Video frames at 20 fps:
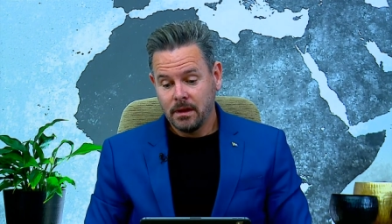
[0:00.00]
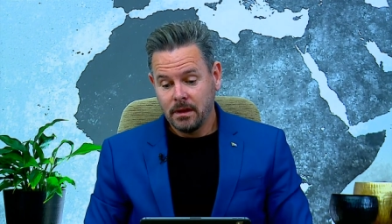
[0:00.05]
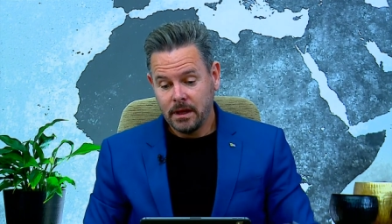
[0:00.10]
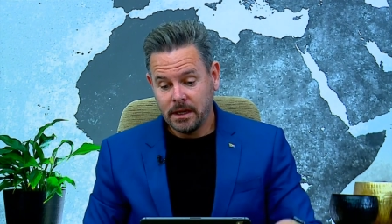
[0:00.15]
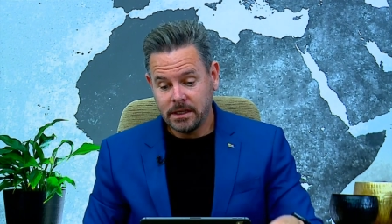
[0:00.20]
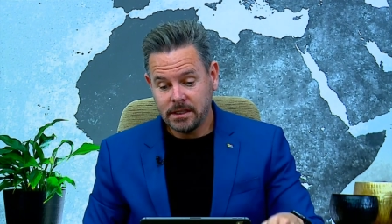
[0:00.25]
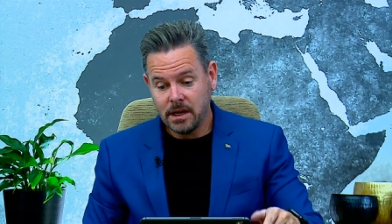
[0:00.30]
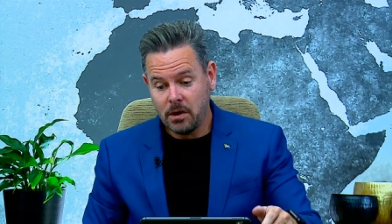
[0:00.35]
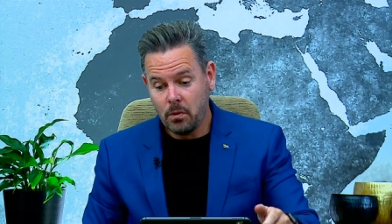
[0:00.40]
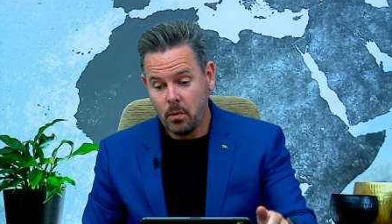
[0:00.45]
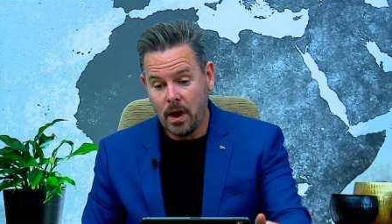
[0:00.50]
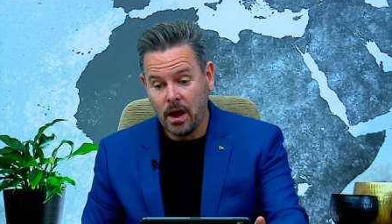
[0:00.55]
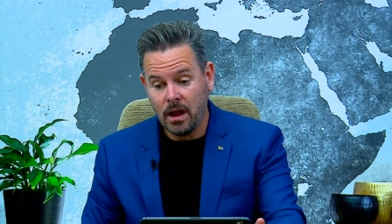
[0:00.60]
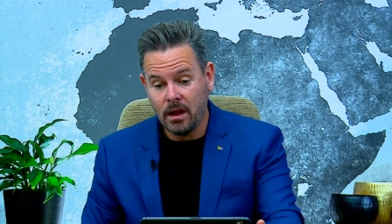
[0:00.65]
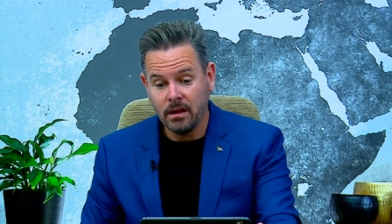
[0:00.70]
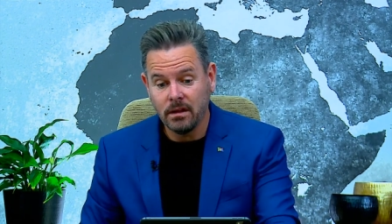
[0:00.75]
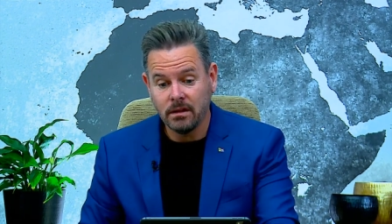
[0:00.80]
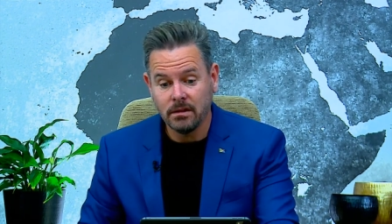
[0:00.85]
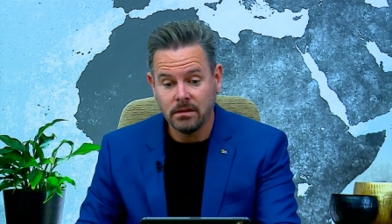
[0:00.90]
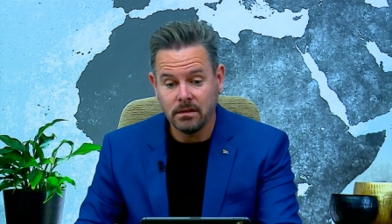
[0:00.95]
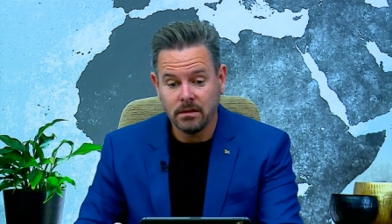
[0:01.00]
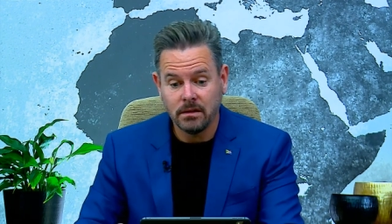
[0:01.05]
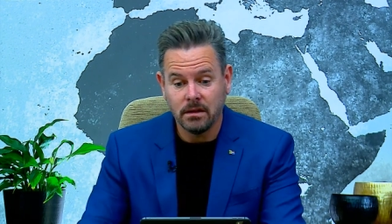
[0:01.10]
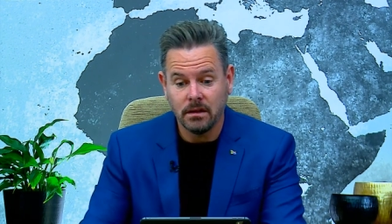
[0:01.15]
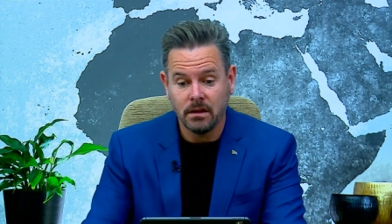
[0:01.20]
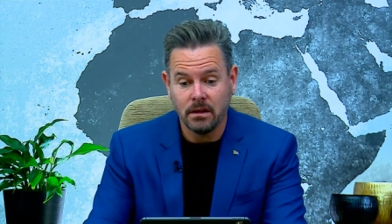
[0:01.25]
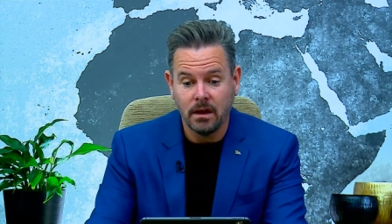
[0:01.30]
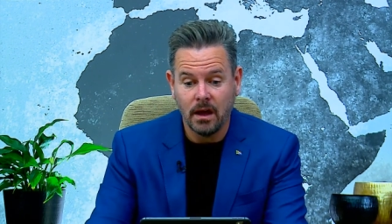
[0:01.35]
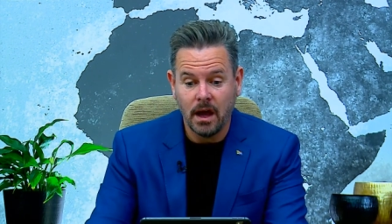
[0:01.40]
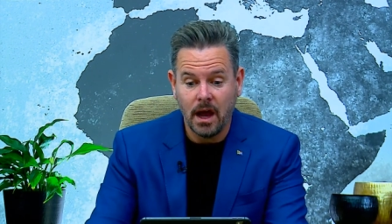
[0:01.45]
They say, Well,
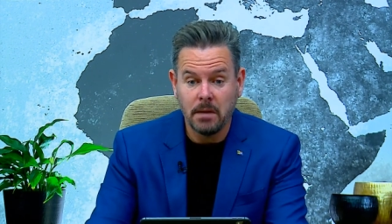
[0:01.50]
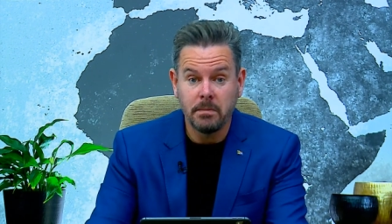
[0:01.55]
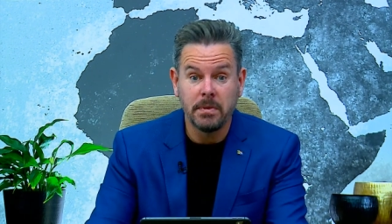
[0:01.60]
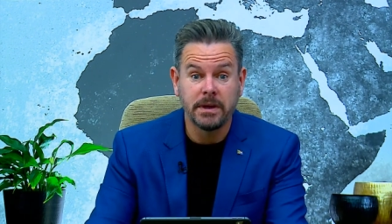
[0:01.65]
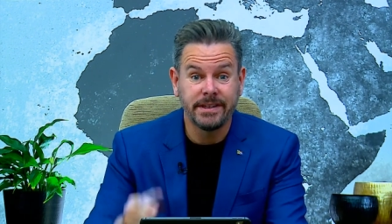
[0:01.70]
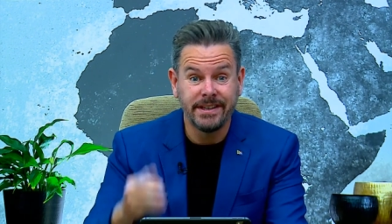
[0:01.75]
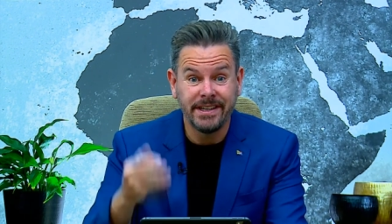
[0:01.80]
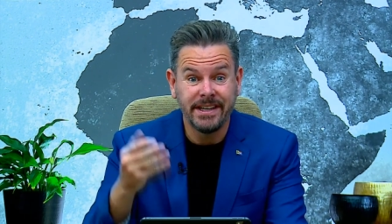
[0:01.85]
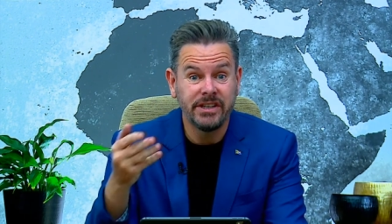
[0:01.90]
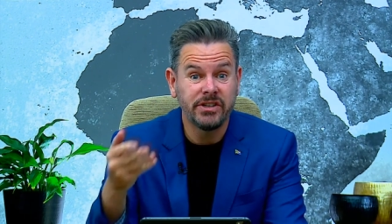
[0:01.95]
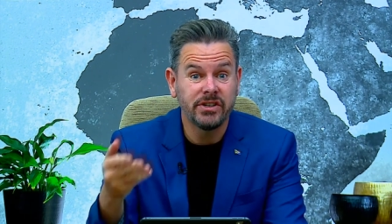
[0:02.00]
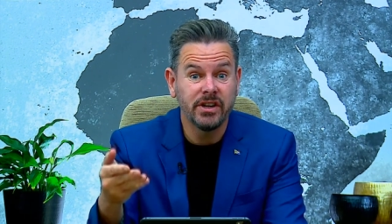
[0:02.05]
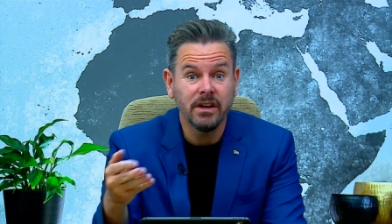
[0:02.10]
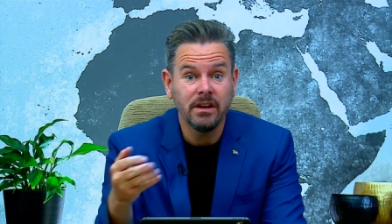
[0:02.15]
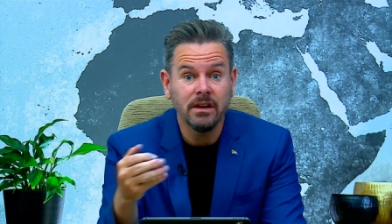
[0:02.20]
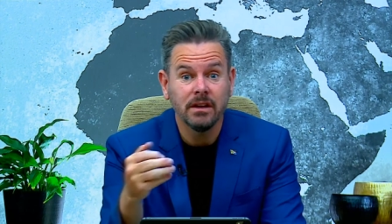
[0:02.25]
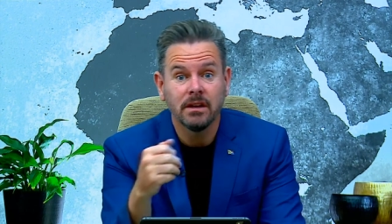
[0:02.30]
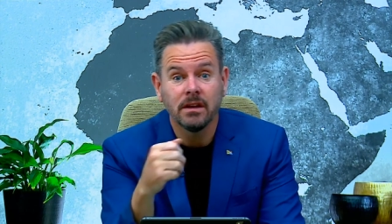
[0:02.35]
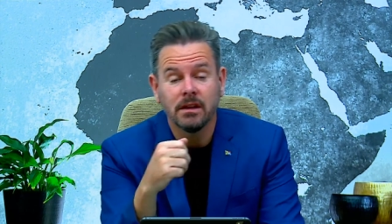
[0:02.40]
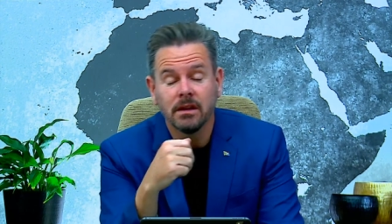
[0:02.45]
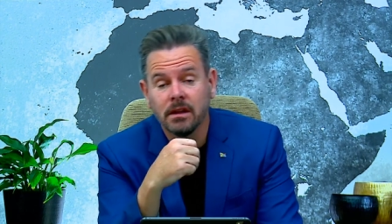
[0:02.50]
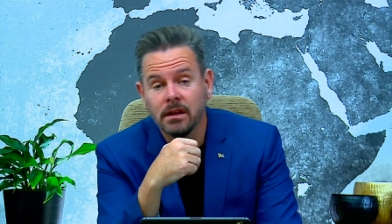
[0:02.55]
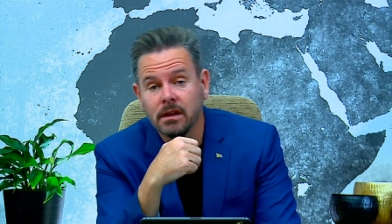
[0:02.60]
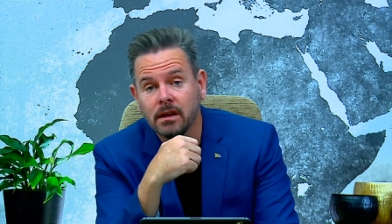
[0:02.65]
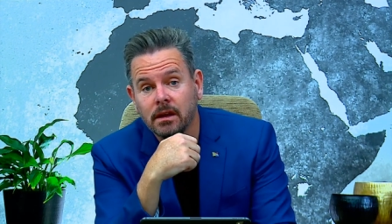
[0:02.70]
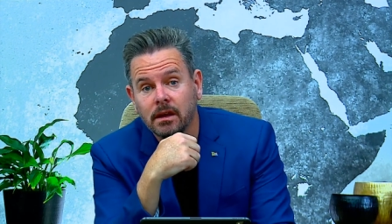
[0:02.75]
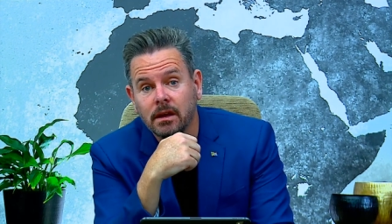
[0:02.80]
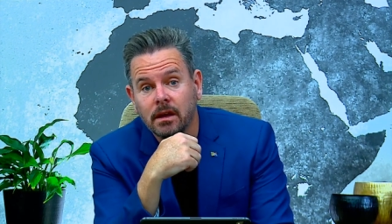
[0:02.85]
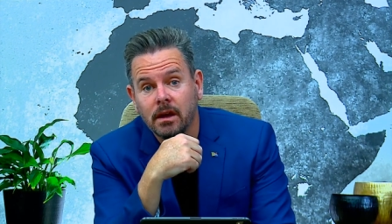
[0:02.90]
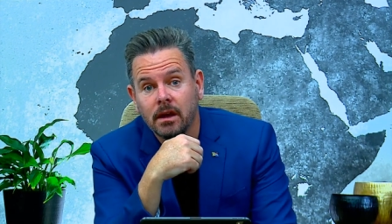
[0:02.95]
I'm a teacher.
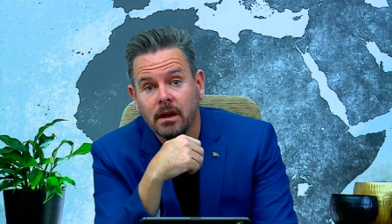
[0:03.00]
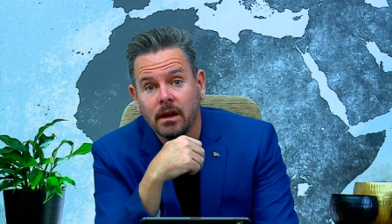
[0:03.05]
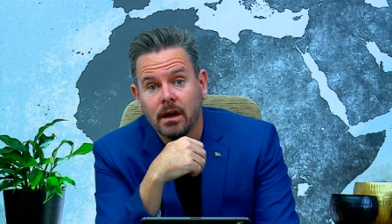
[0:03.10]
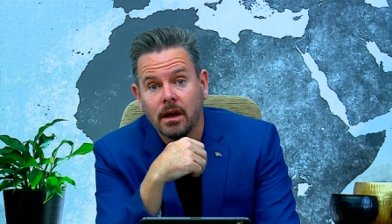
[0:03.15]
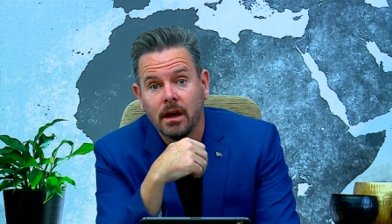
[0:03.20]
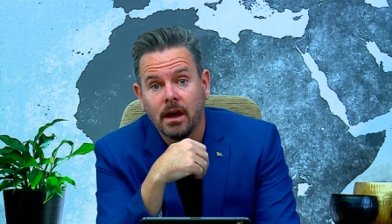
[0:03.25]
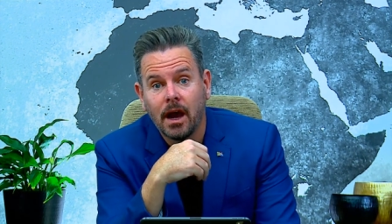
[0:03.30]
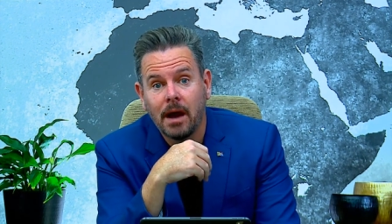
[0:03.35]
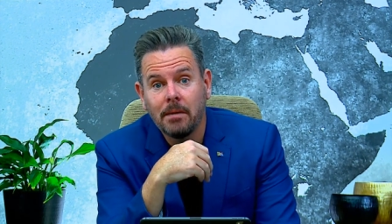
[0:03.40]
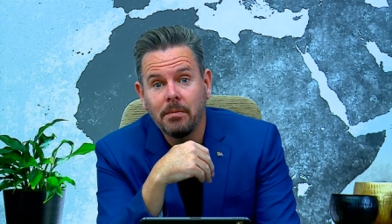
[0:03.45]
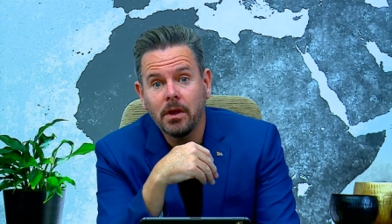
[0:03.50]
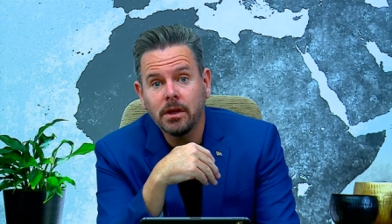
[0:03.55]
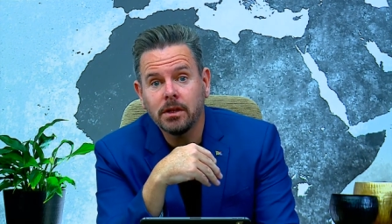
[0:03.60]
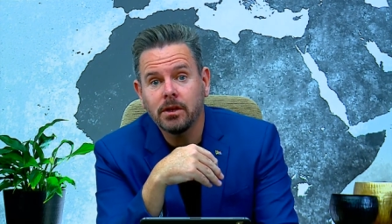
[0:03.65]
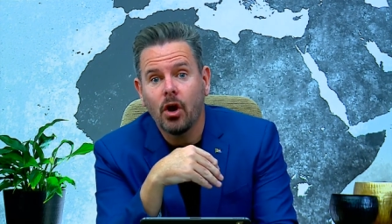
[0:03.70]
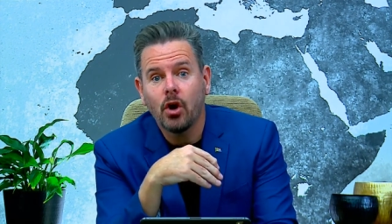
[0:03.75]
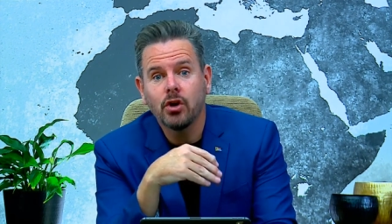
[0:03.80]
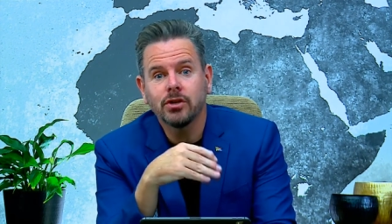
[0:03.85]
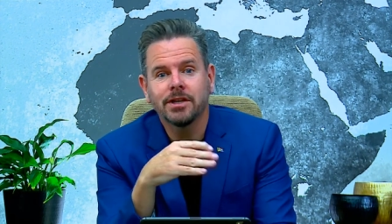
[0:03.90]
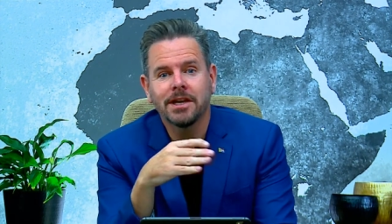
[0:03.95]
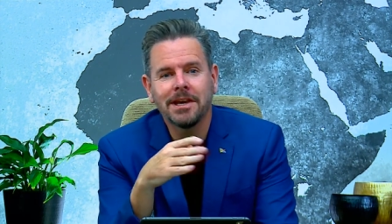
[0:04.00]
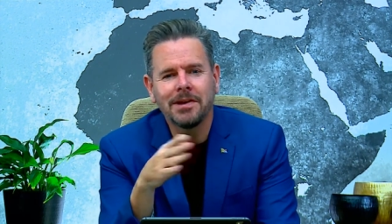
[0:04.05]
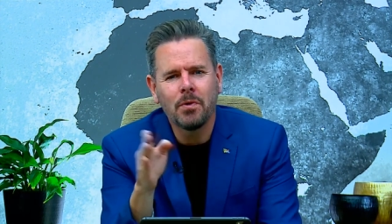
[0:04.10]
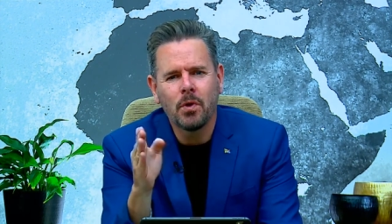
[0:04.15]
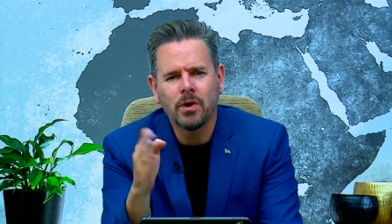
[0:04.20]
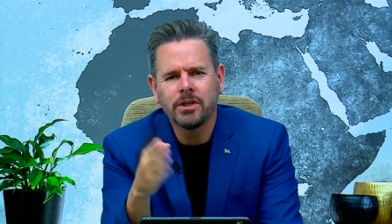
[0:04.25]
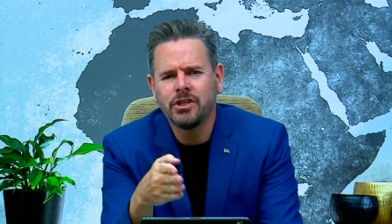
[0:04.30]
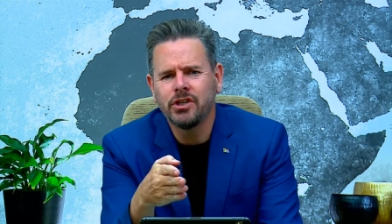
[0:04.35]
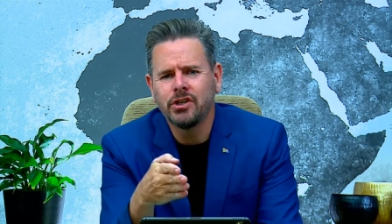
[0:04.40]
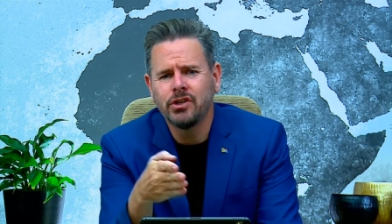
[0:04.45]
I'm not asking
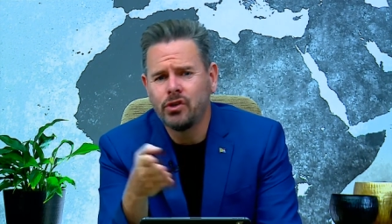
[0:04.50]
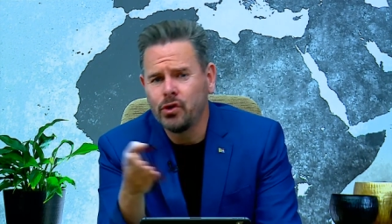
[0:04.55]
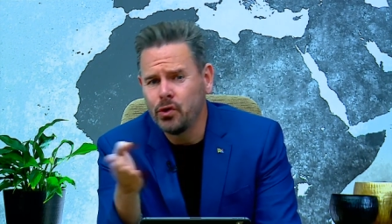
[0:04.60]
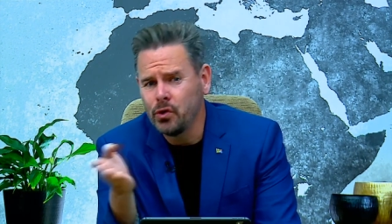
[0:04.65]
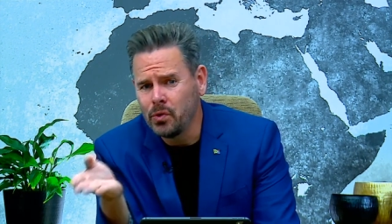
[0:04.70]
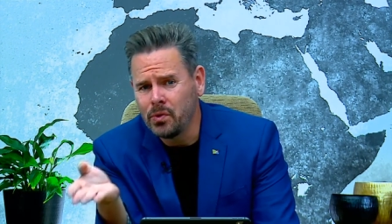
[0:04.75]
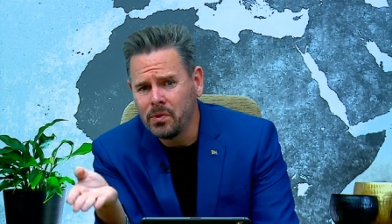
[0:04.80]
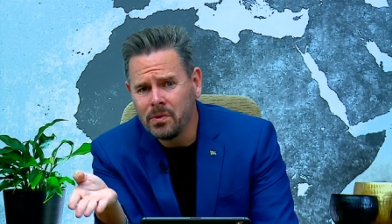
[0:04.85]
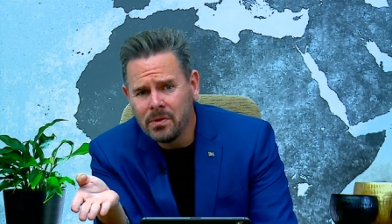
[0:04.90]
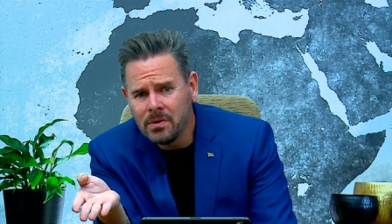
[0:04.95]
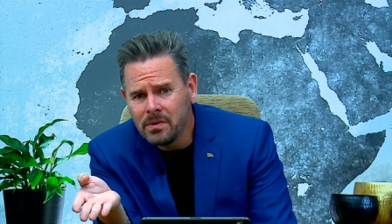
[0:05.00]
what you do.